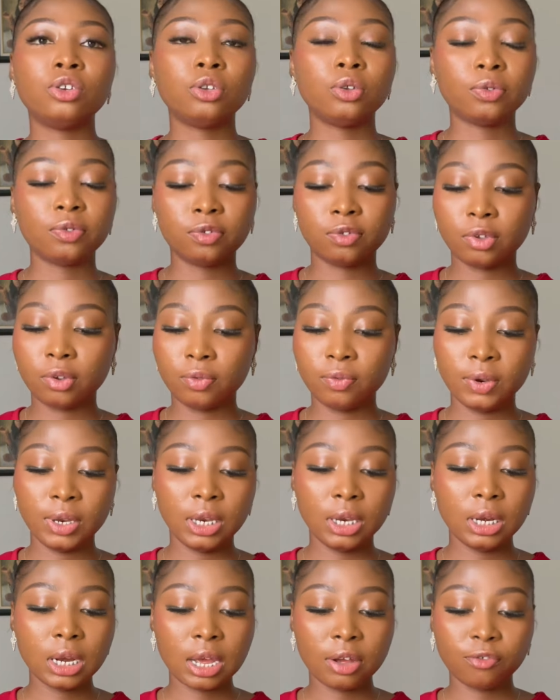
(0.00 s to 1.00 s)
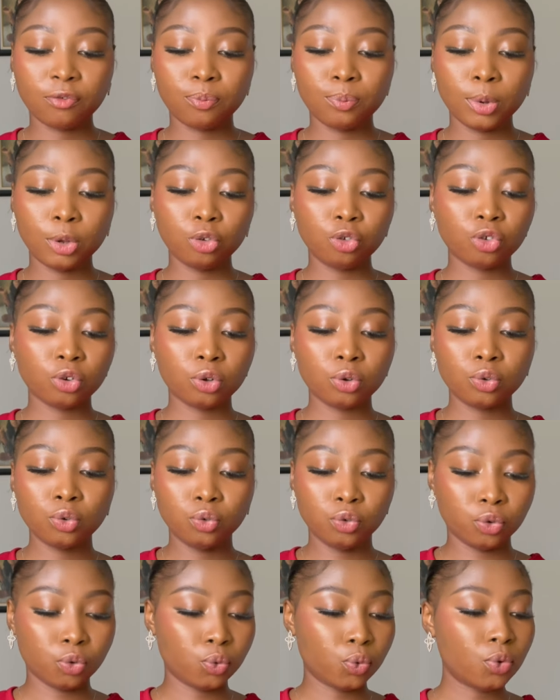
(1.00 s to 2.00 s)
Eucerin, I've
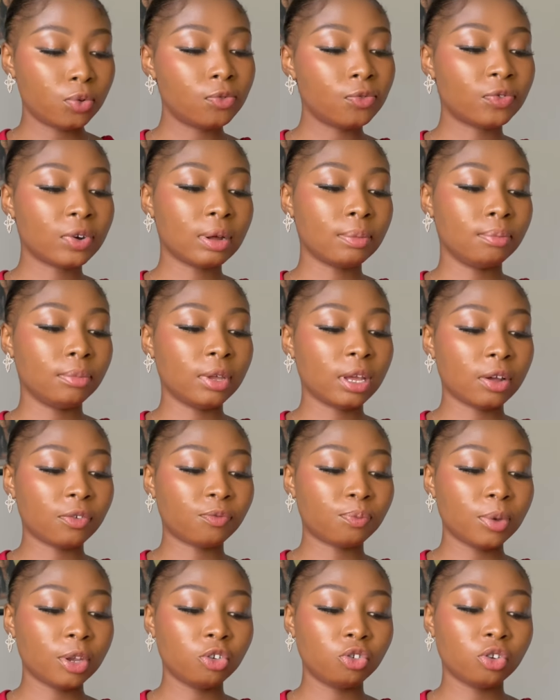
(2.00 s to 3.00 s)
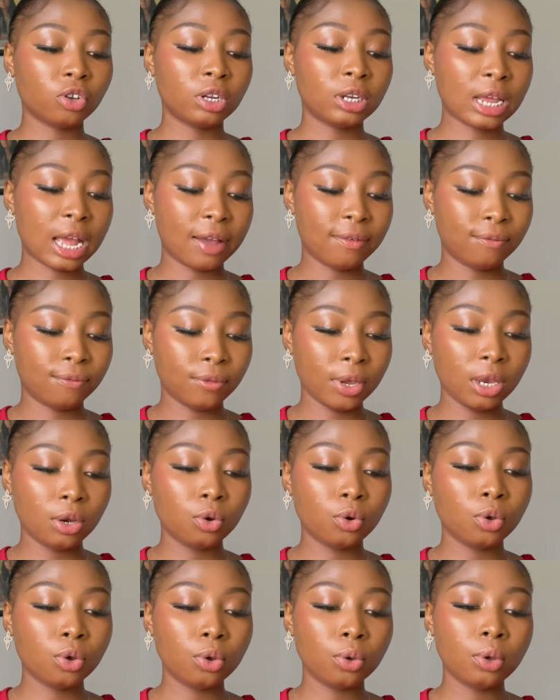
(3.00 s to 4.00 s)
mentioned Dove, I've mentioned
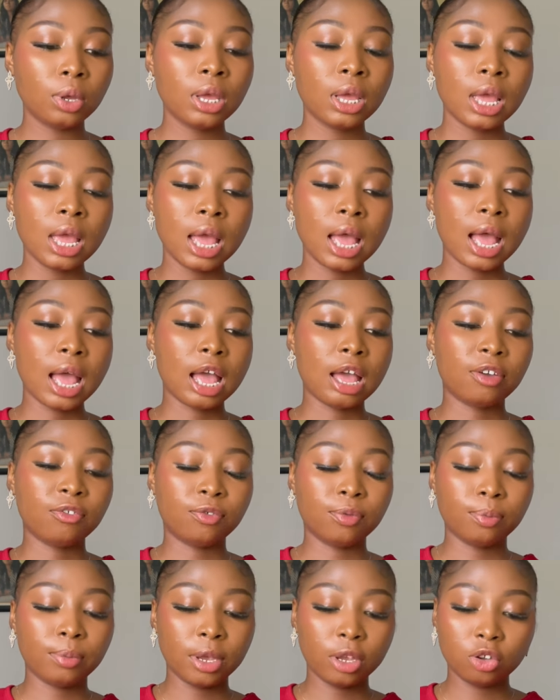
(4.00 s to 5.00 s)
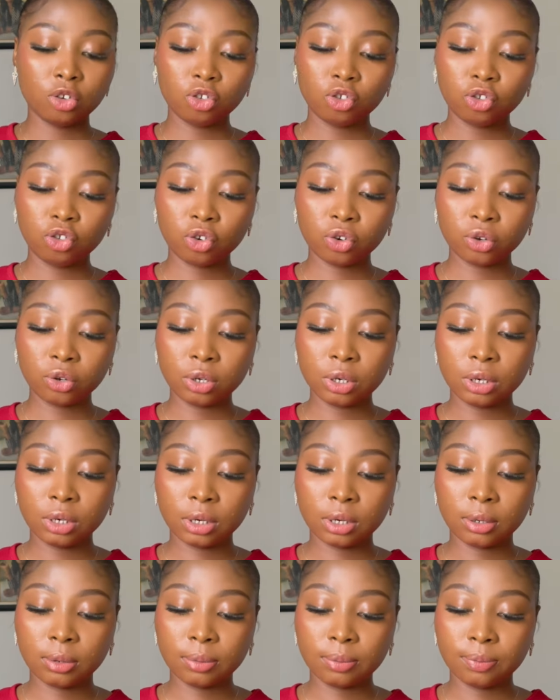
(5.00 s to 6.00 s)
Aveeno, I've mentioned
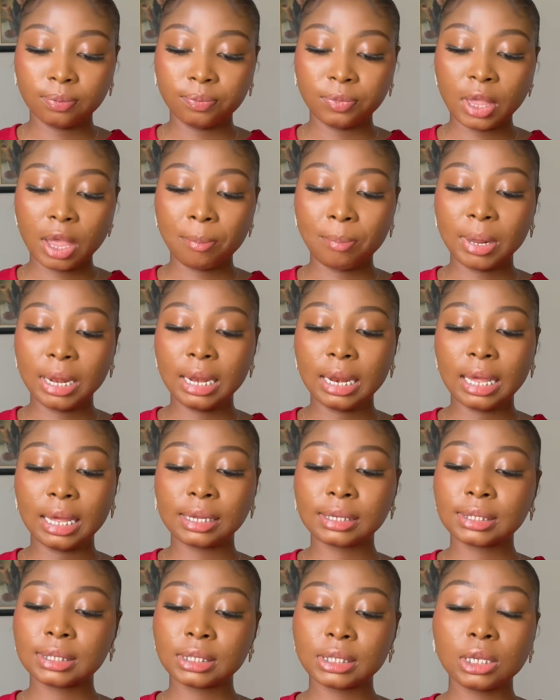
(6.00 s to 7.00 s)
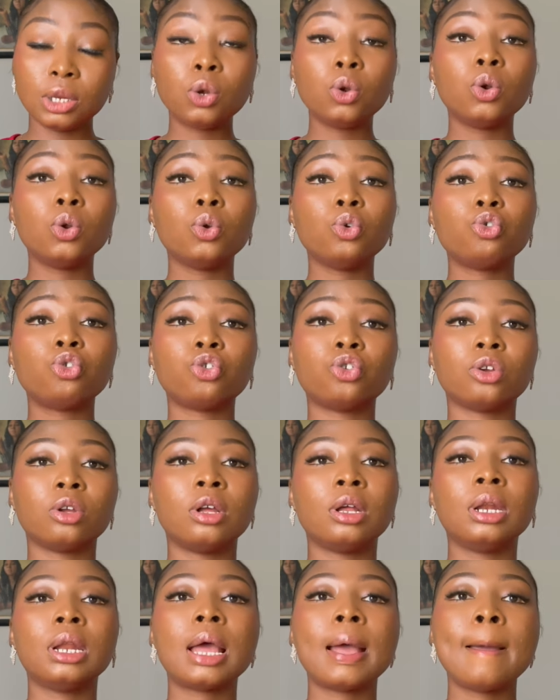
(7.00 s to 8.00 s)
Melatonin
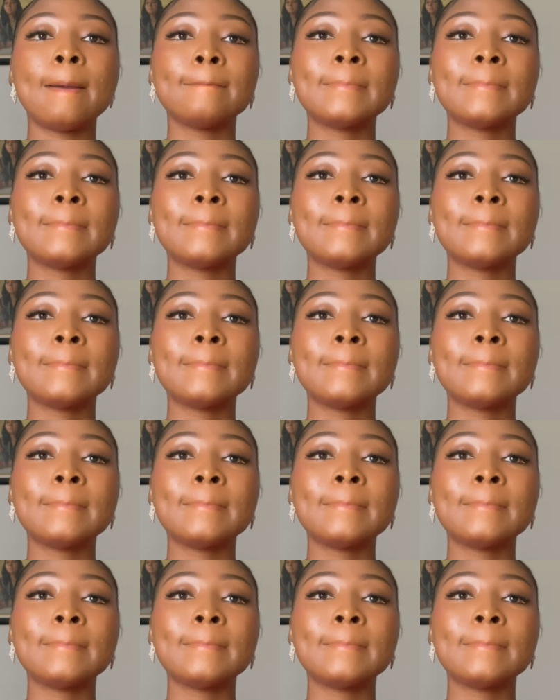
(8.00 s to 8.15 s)
lotion.